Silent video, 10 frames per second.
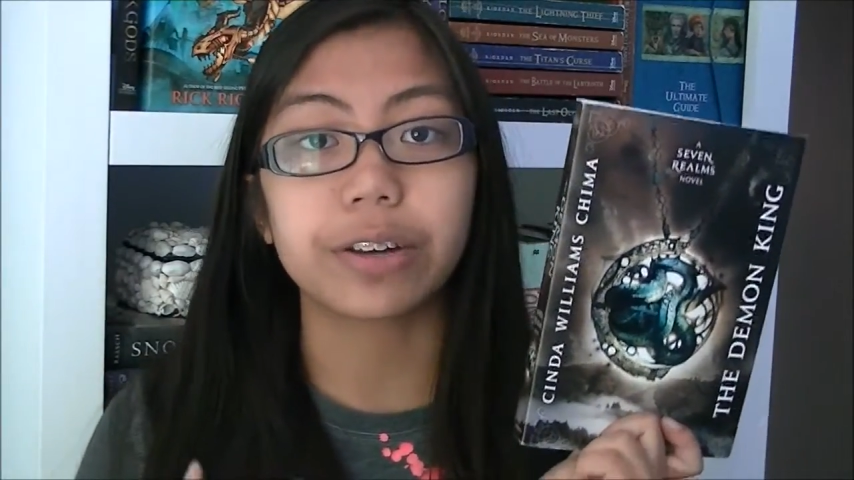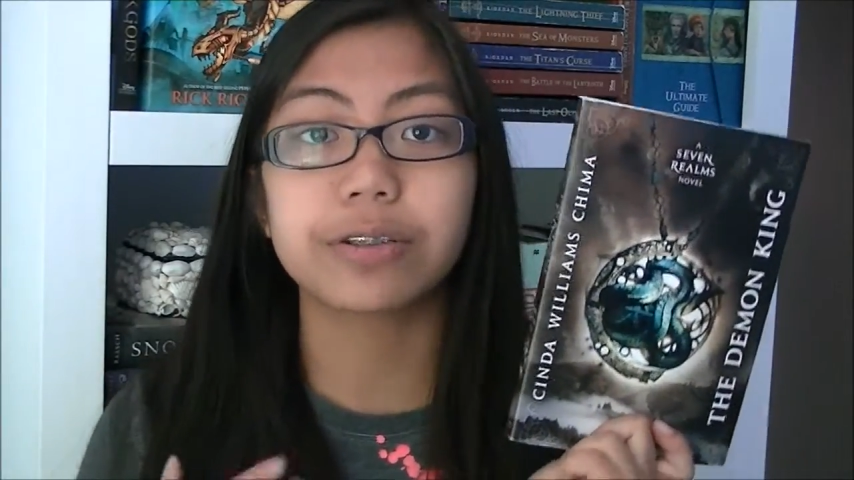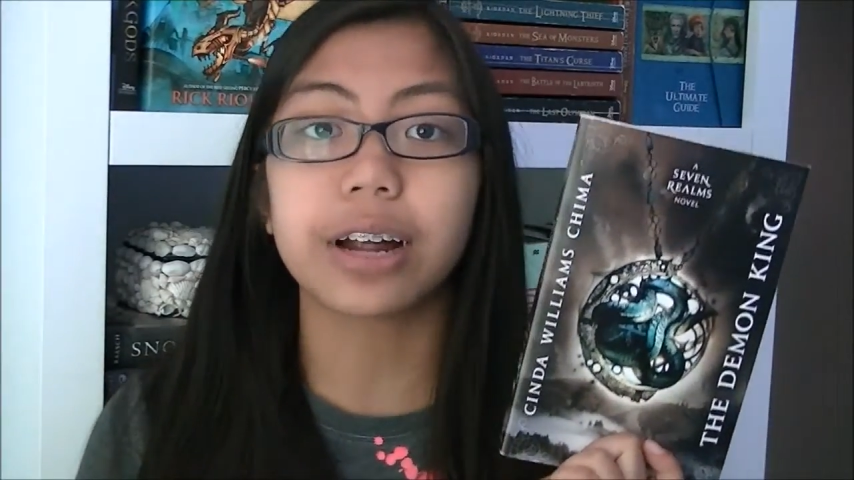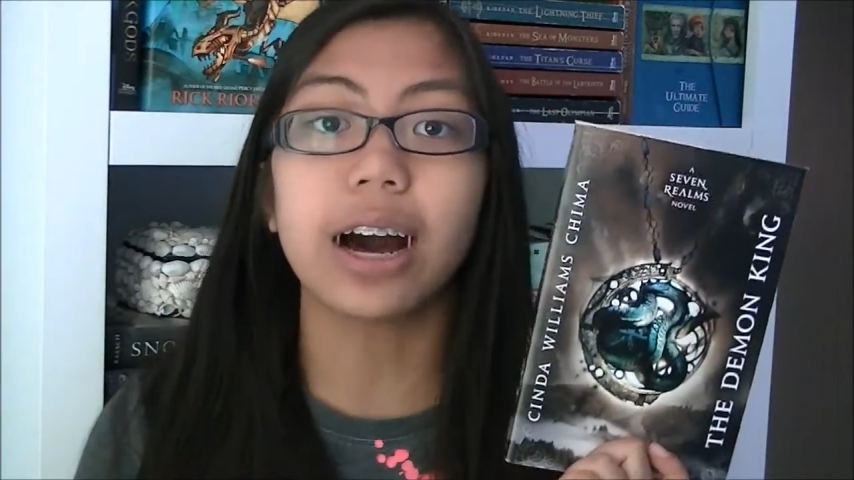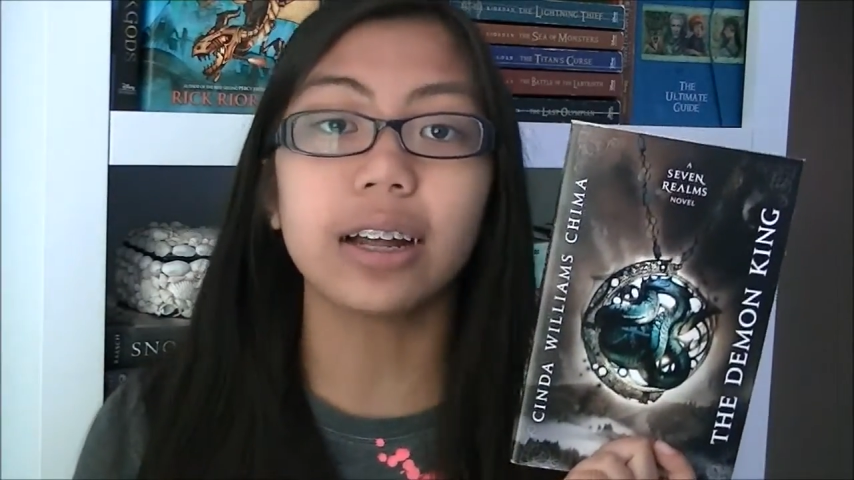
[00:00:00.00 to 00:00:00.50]

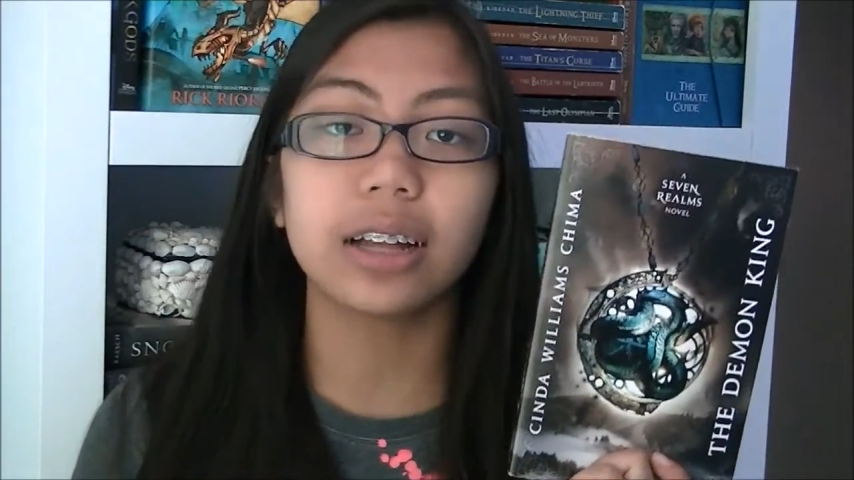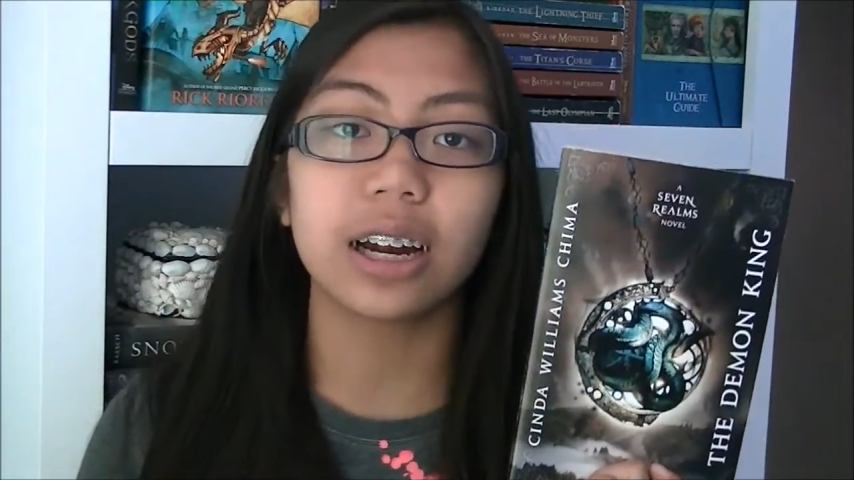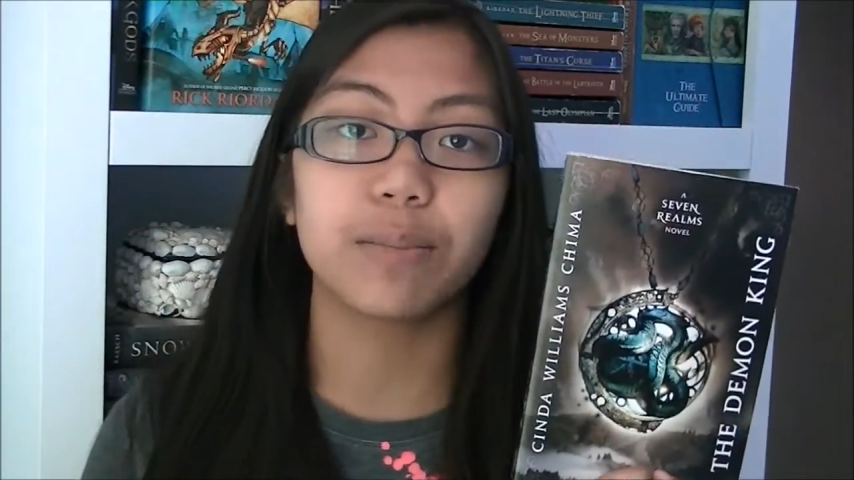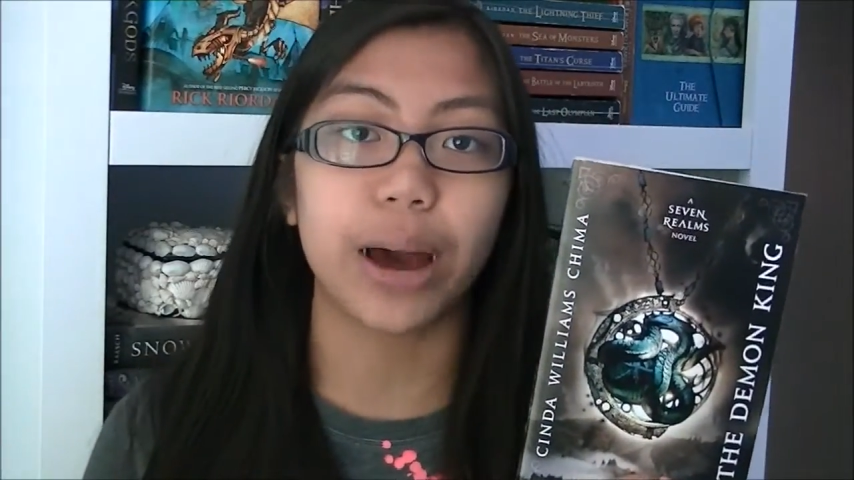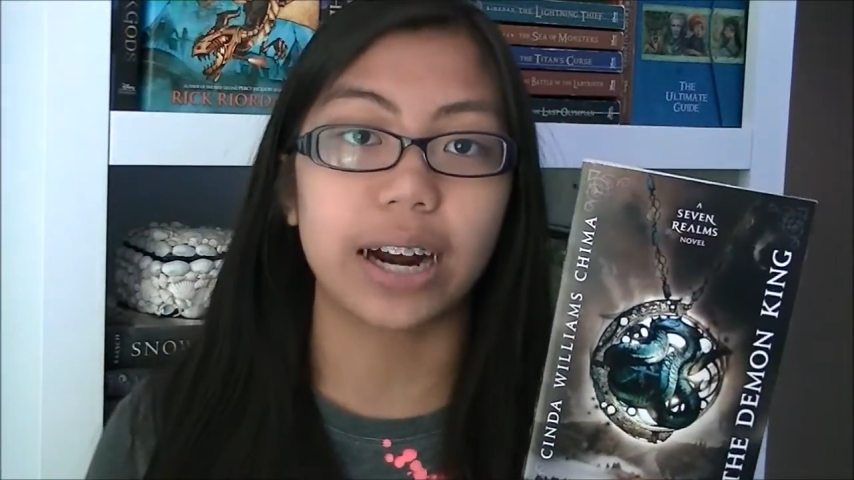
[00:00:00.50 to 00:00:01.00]
there's not a
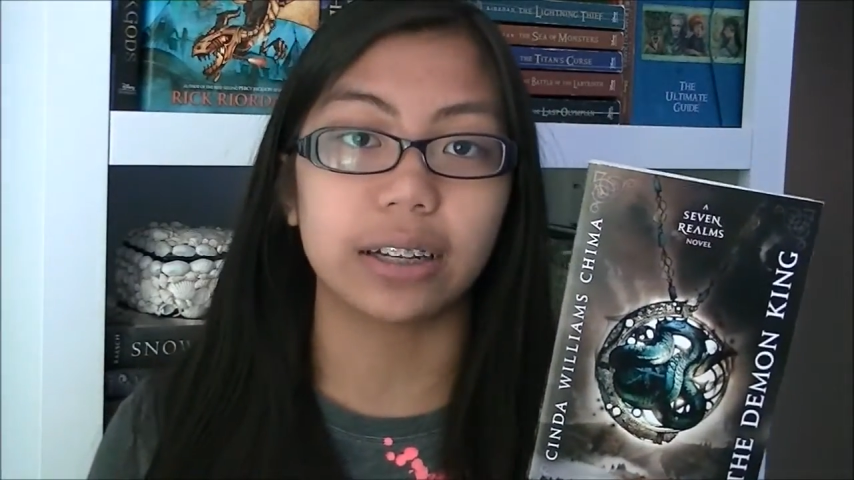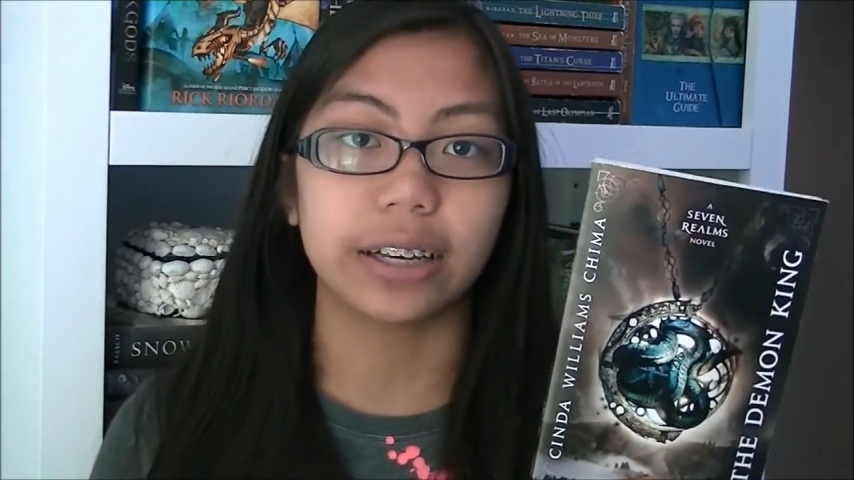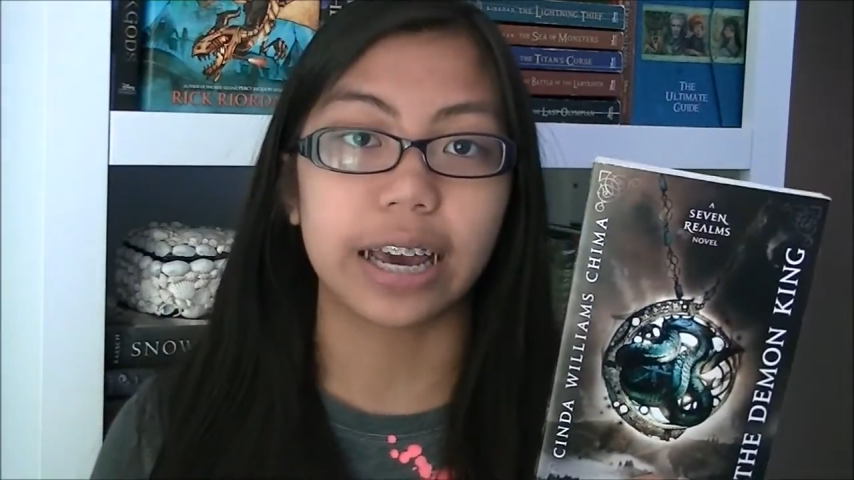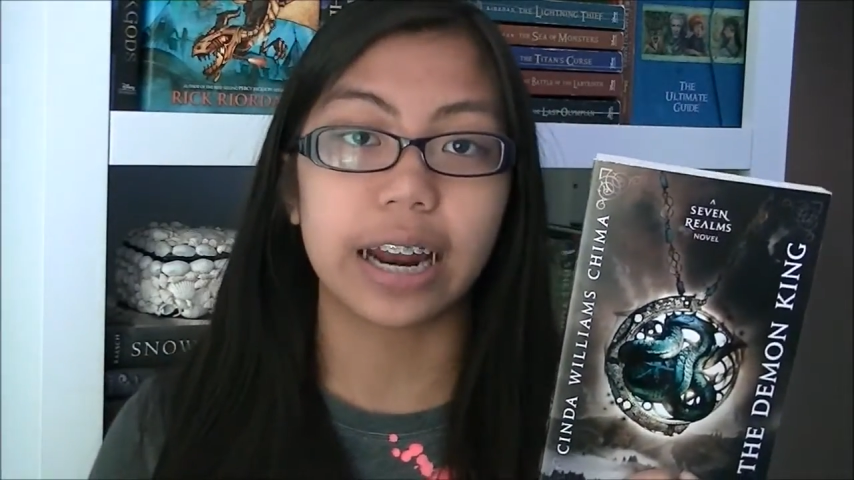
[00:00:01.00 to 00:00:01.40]
lot of battling,